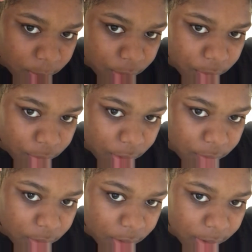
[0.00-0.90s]
whatever I
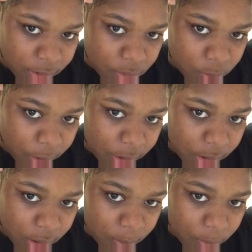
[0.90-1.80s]
feel like is right in
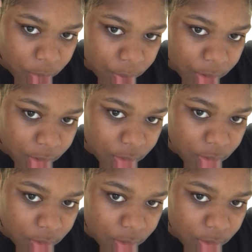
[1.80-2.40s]
that moment.